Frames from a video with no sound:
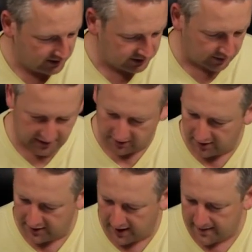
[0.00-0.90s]
something
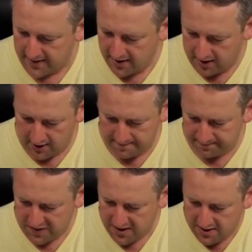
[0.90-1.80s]
like that.